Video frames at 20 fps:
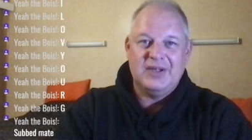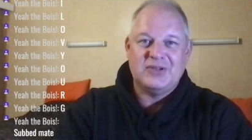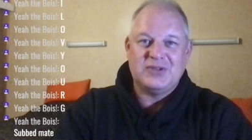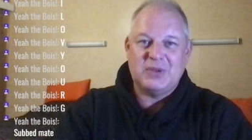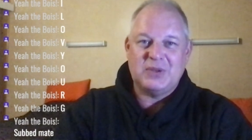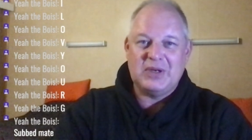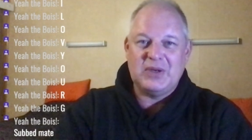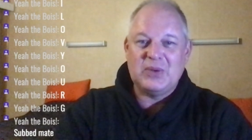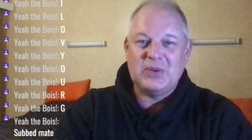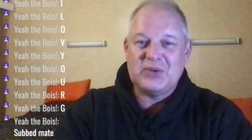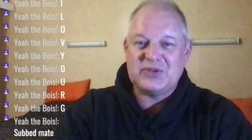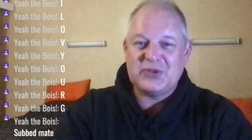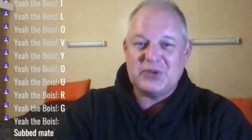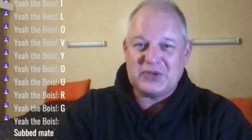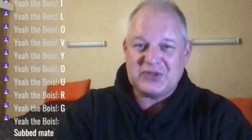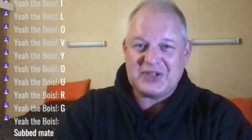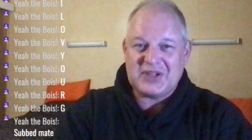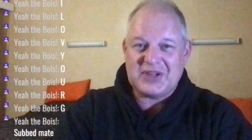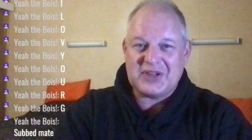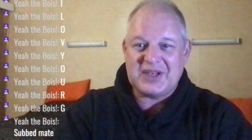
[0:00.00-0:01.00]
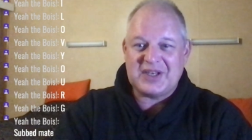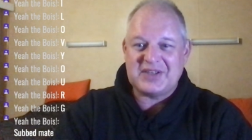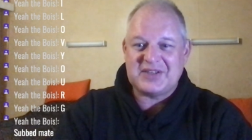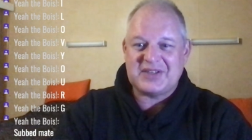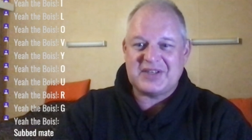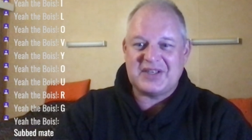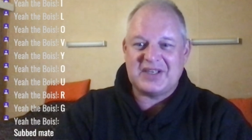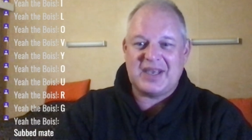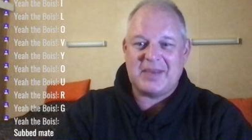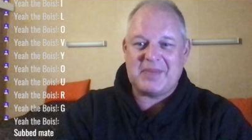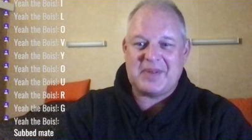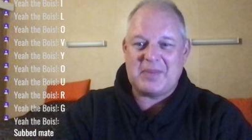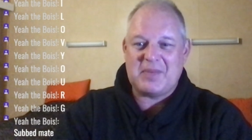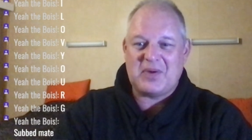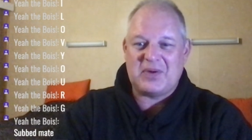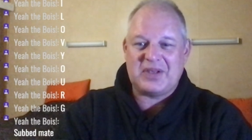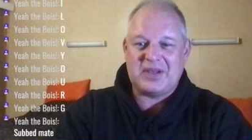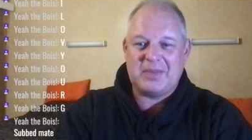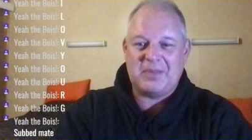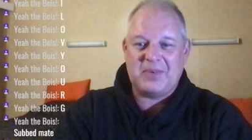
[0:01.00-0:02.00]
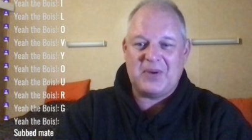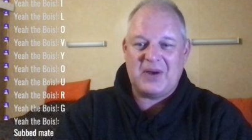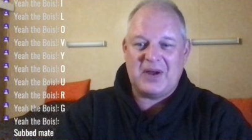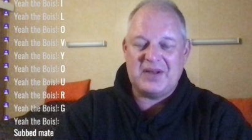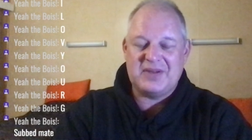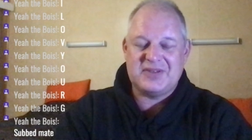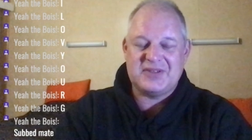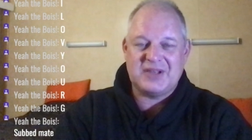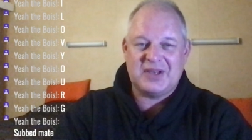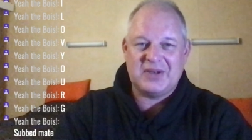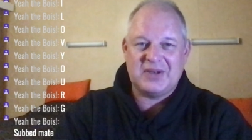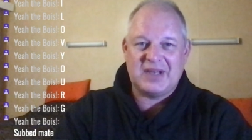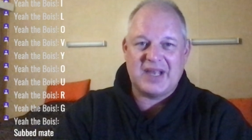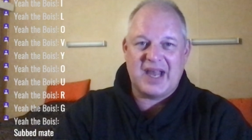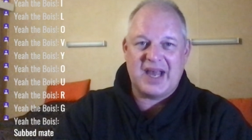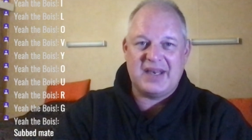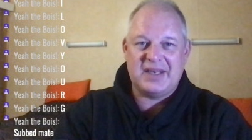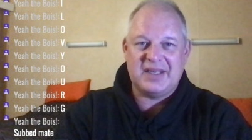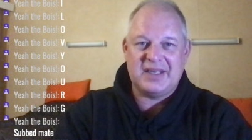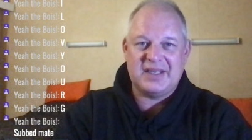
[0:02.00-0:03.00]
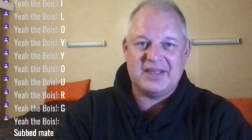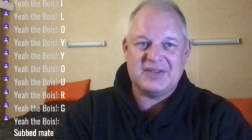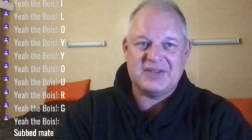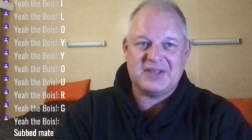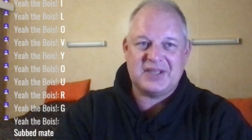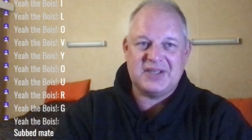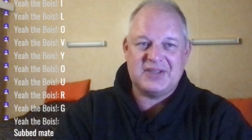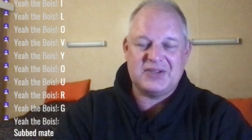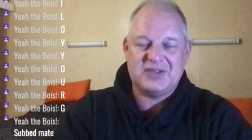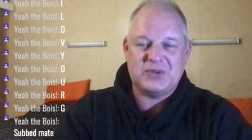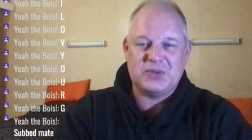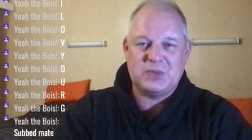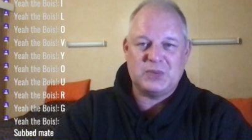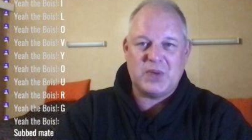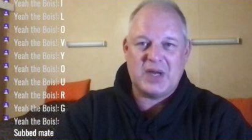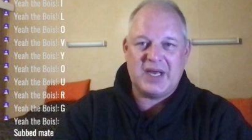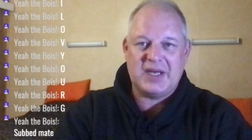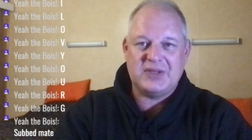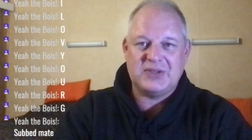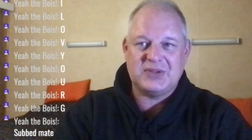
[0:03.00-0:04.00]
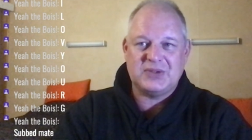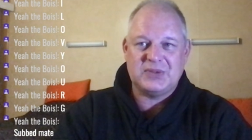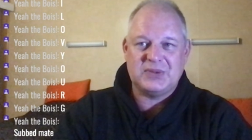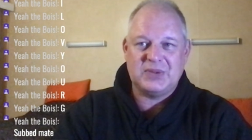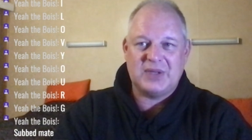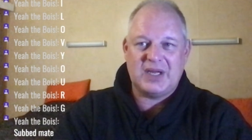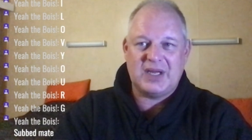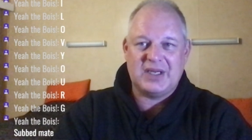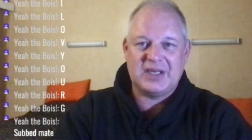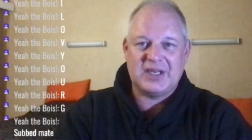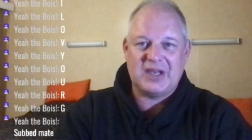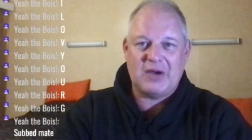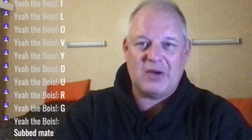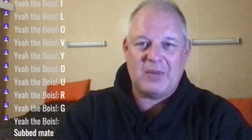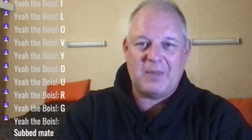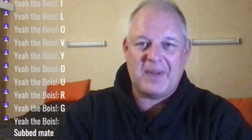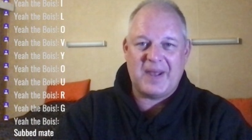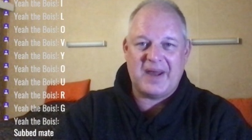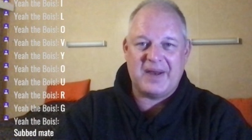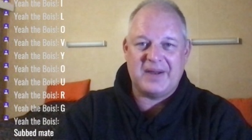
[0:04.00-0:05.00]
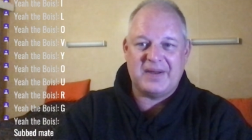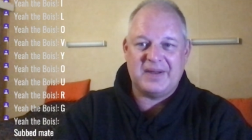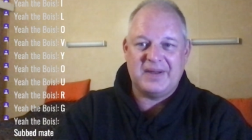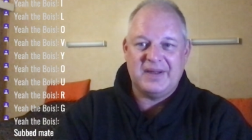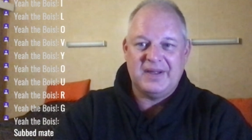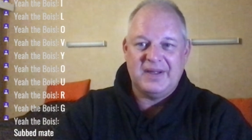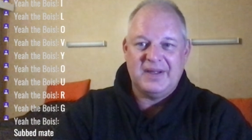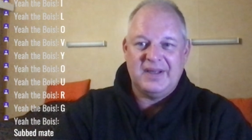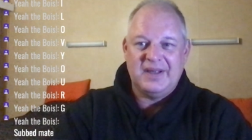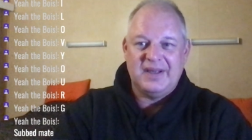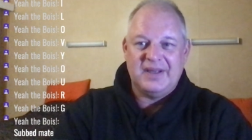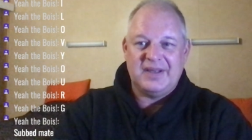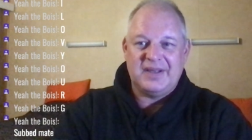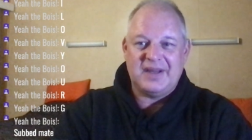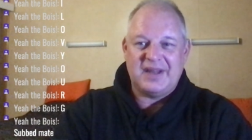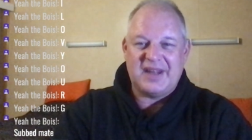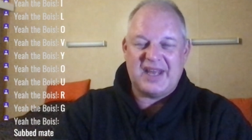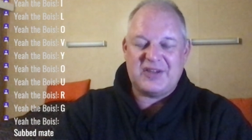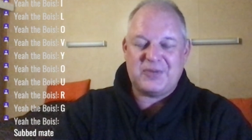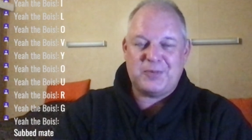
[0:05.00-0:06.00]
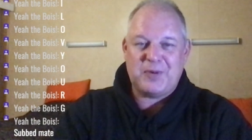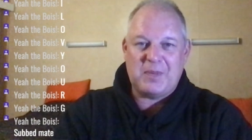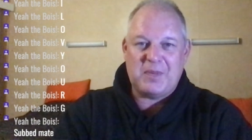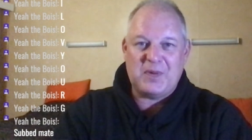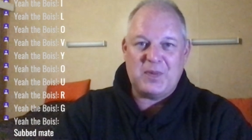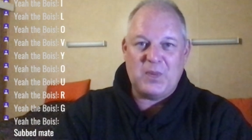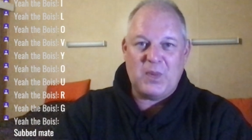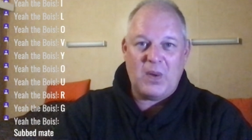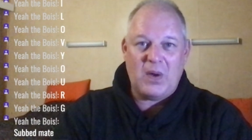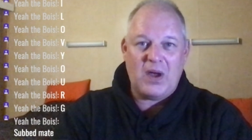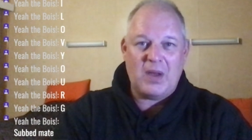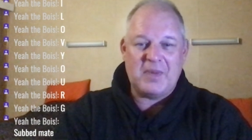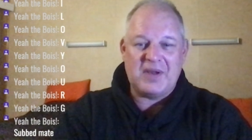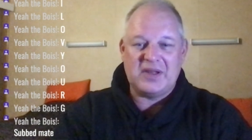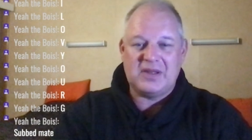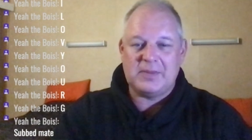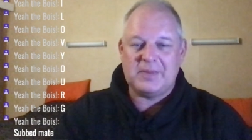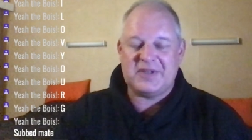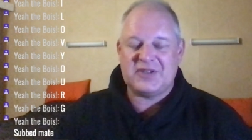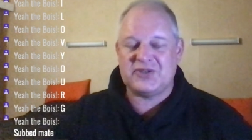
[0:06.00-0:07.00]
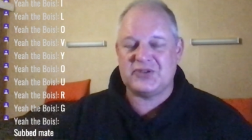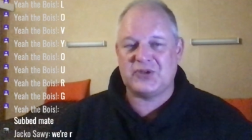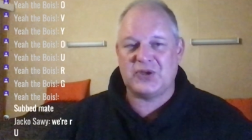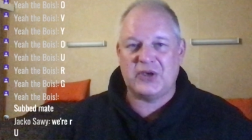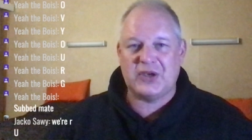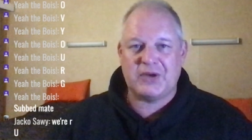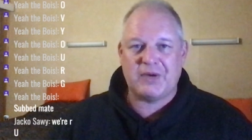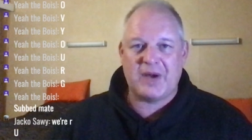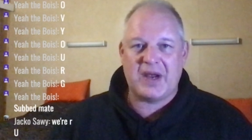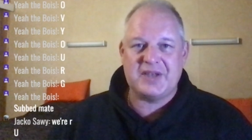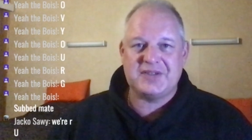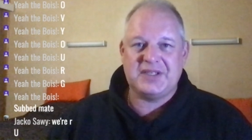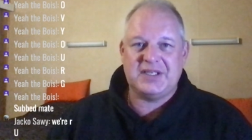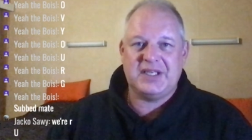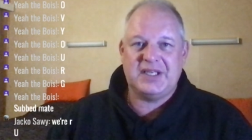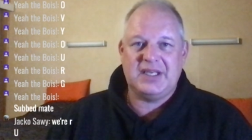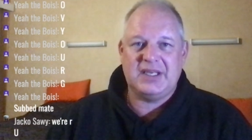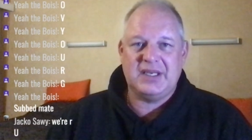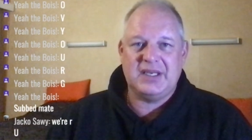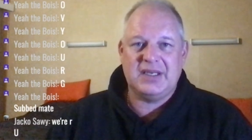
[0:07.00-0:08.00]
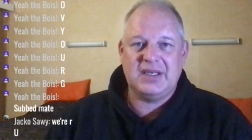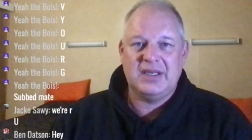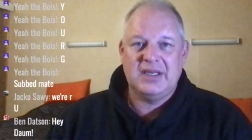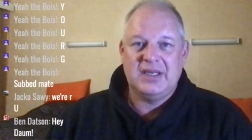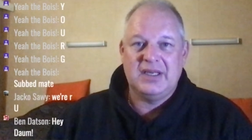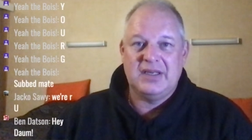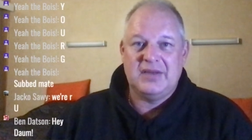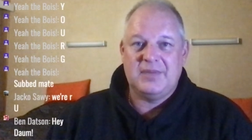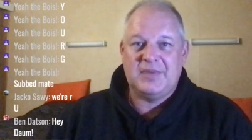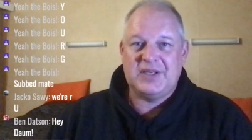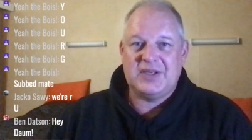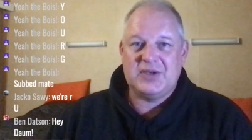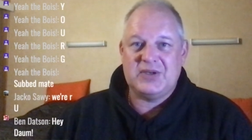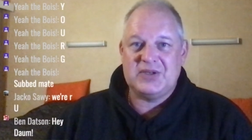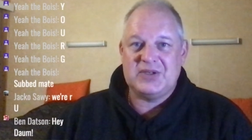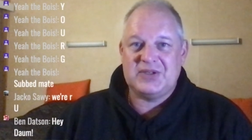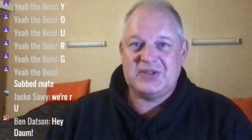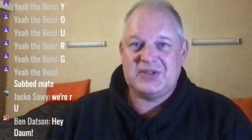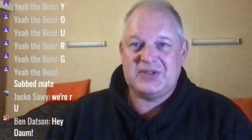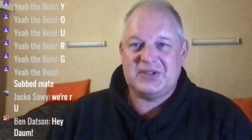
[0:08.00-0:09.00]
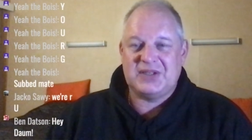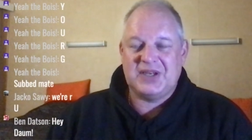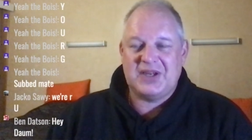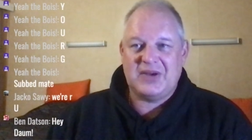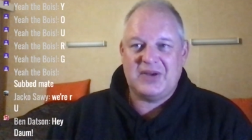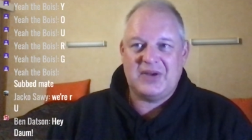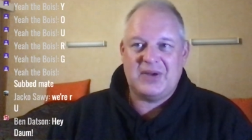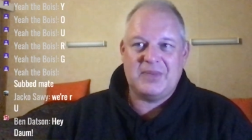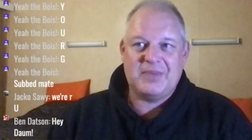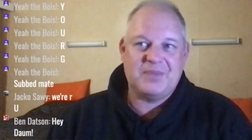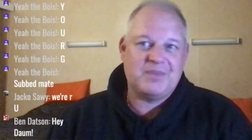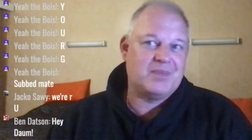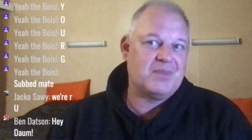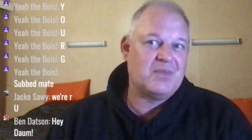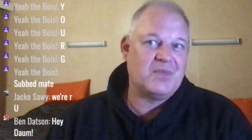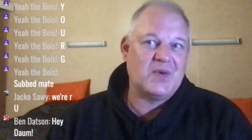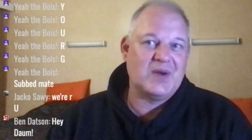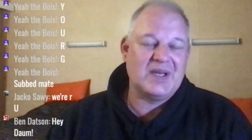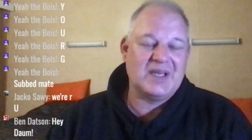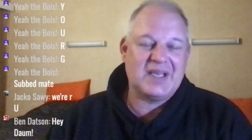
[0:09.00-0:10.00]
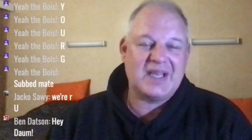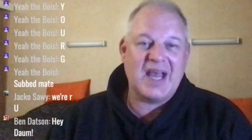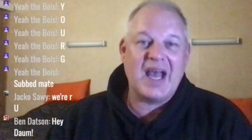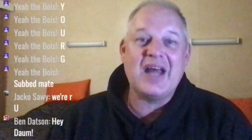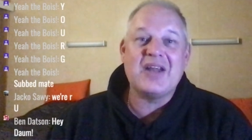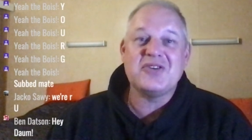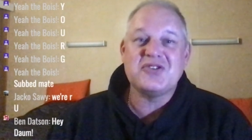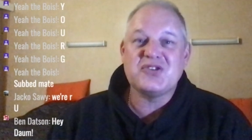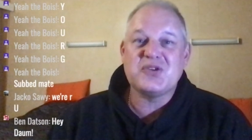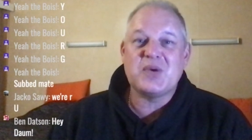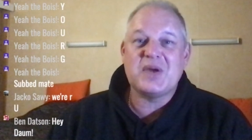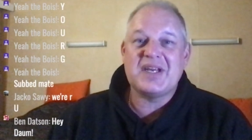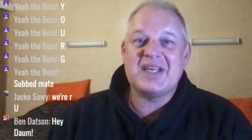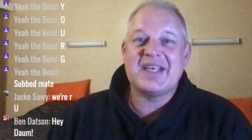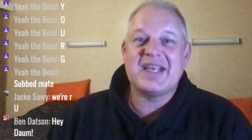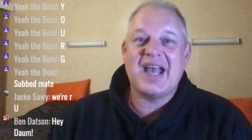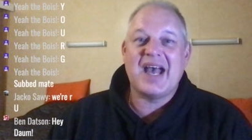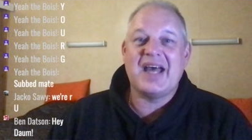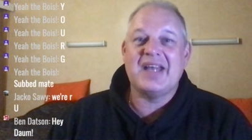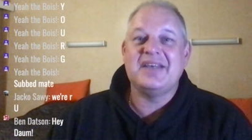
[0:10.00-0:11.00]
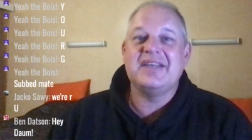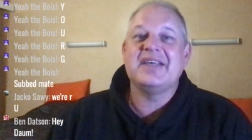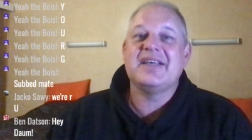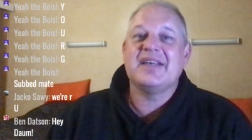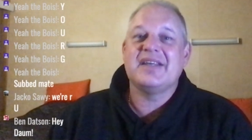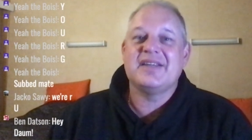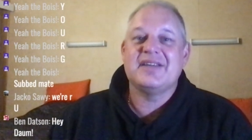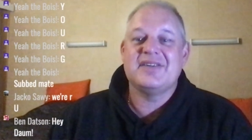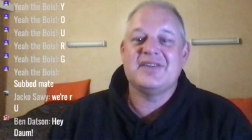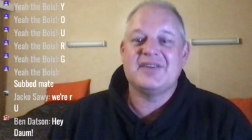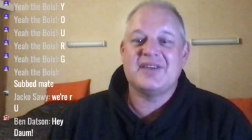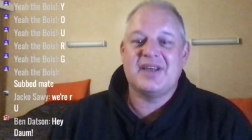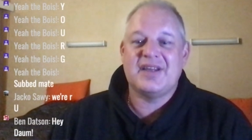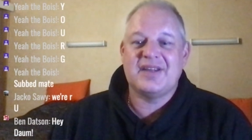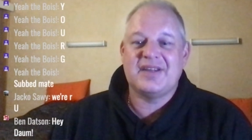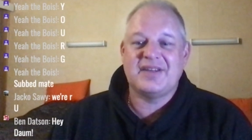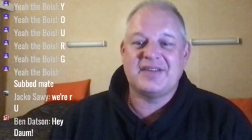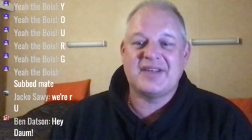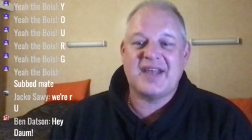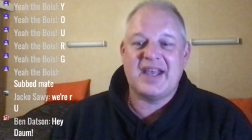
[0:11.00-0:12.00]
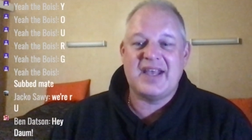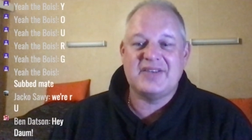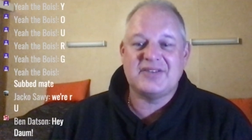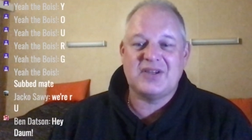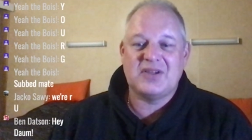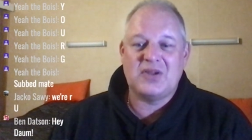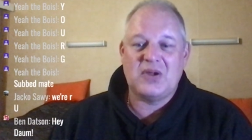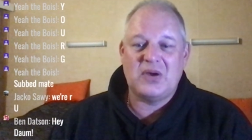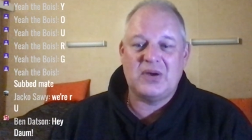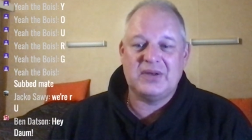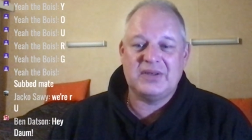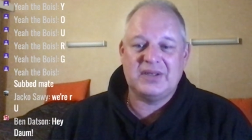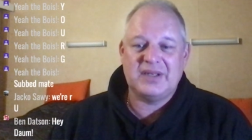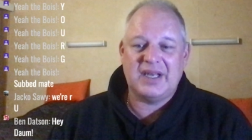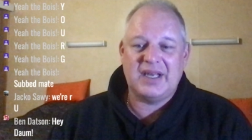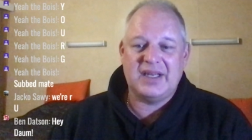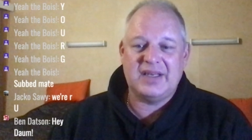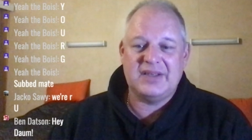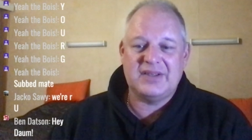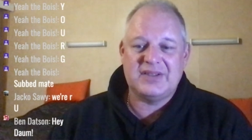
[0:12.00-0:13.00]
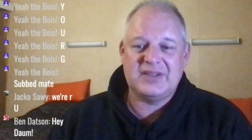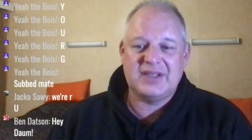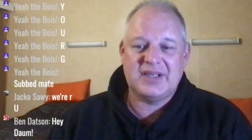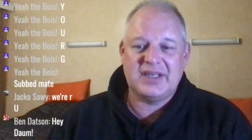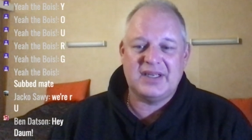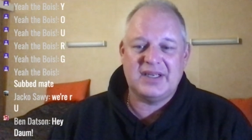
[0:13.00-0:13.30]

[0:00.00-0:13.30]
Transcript: doing all sorts of things to keep them occupied. So gardening is a good way to go about it. That's probably why I'm a little bit stir crazy here, because, I really can't do any gardening, and the days are long, and,